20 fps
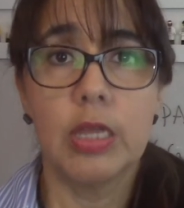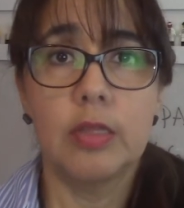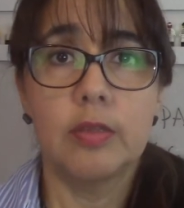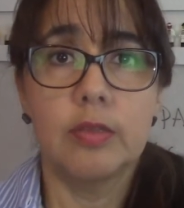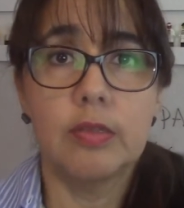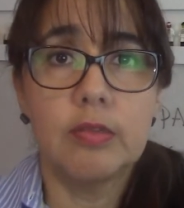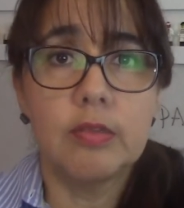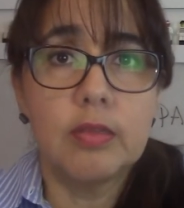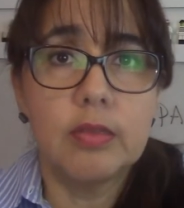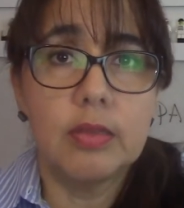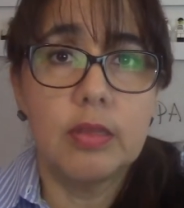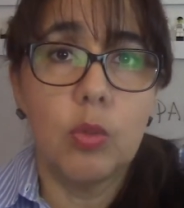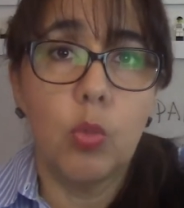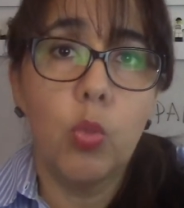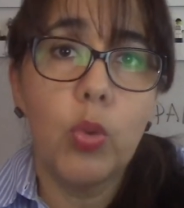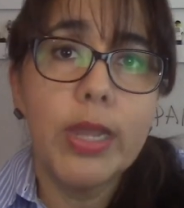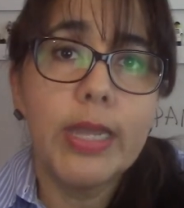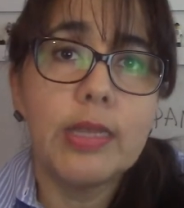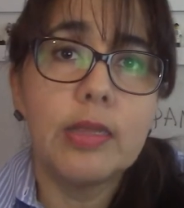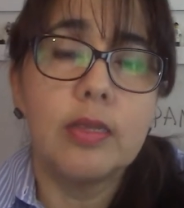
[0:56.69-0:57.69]
Since the
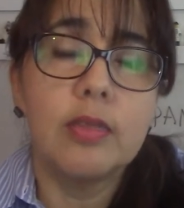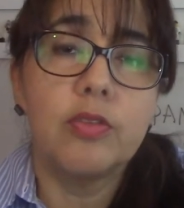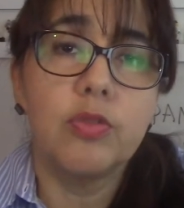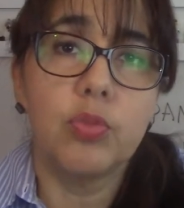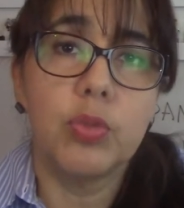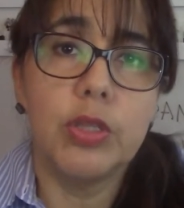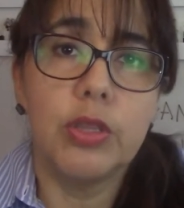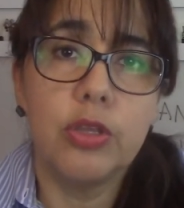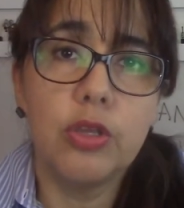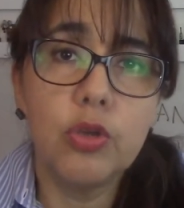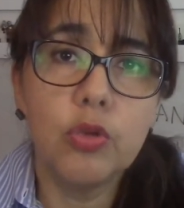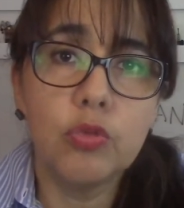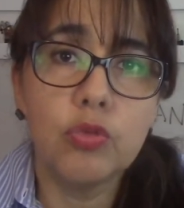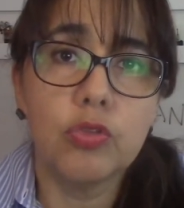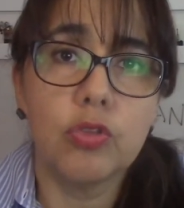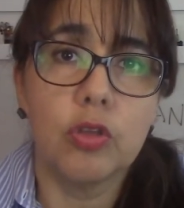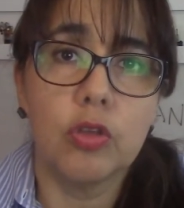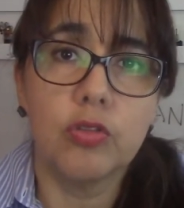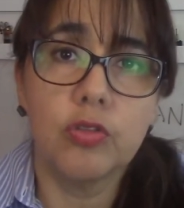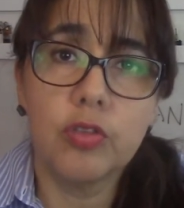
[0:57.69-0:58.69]
weight is
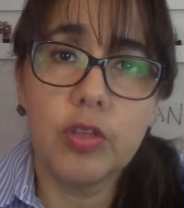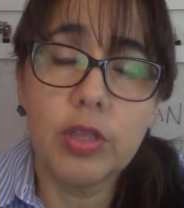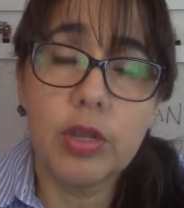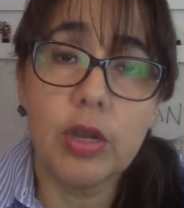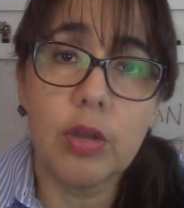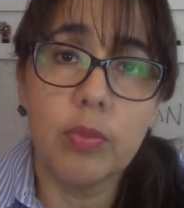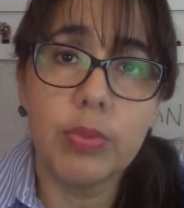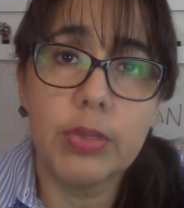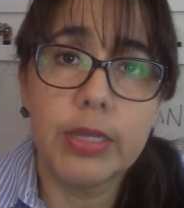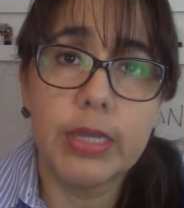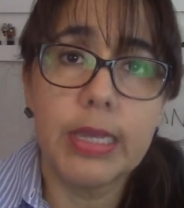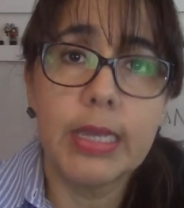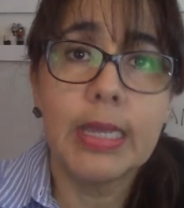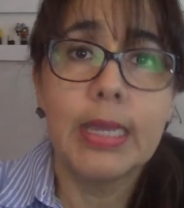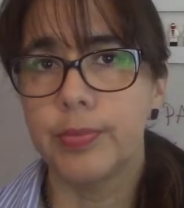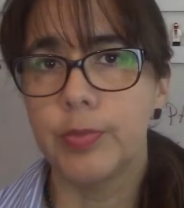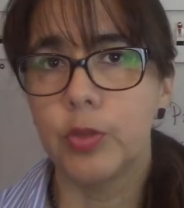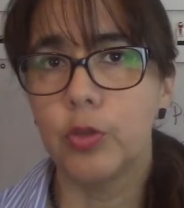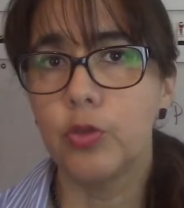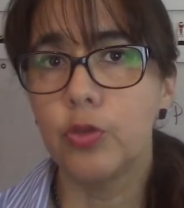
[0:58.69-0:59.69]
reduced considerably,
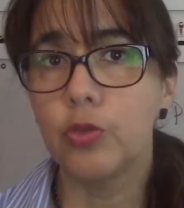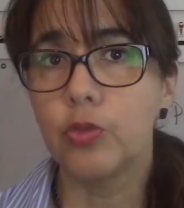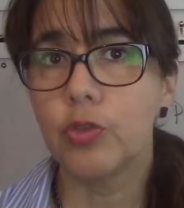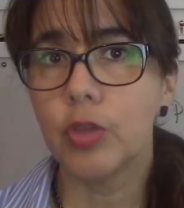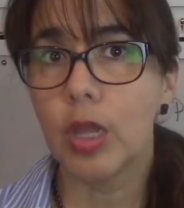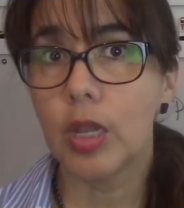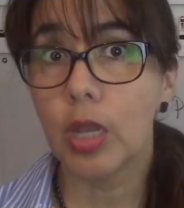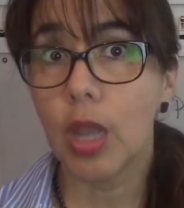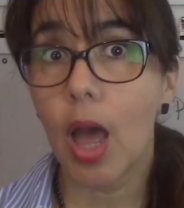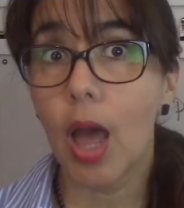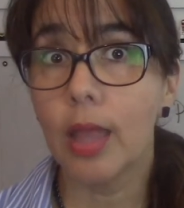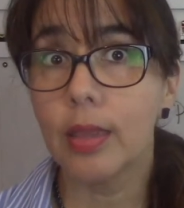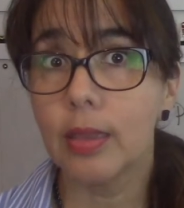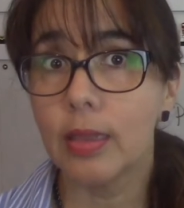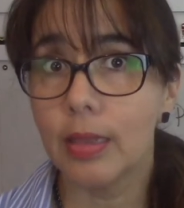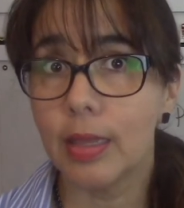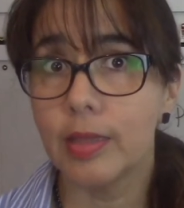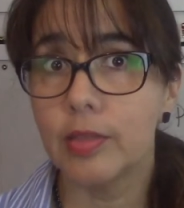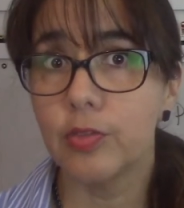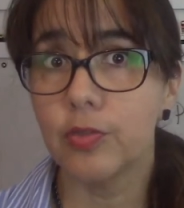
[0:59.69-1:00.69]
you use a lot
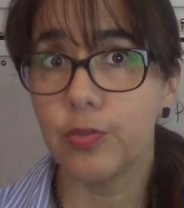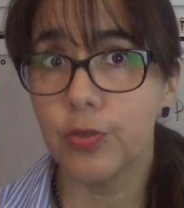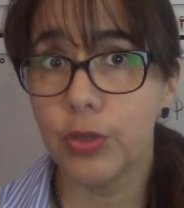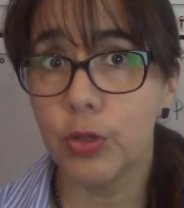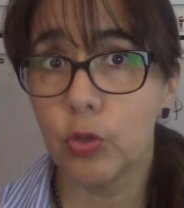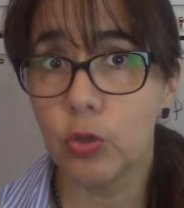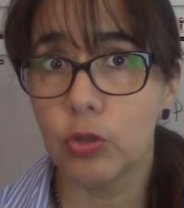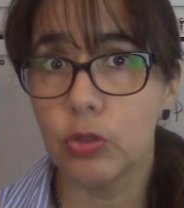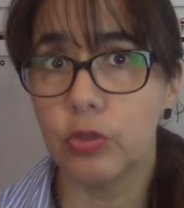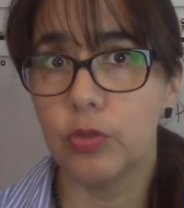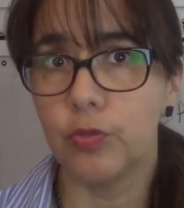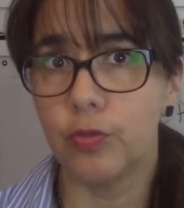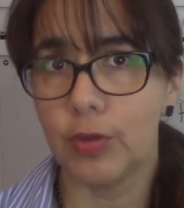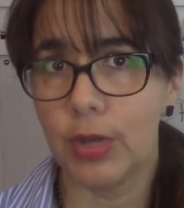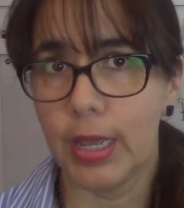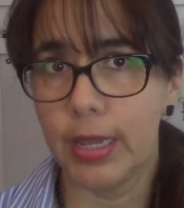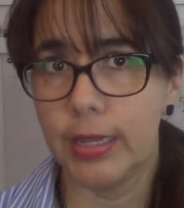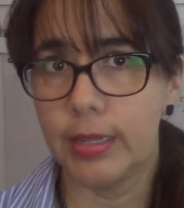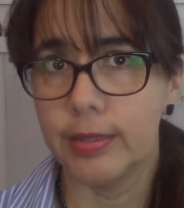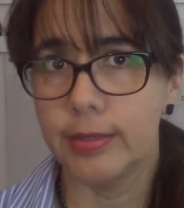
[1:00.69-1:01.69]
less fuel to
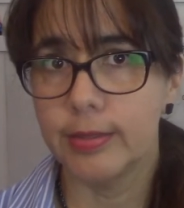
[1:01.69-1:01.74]
fly.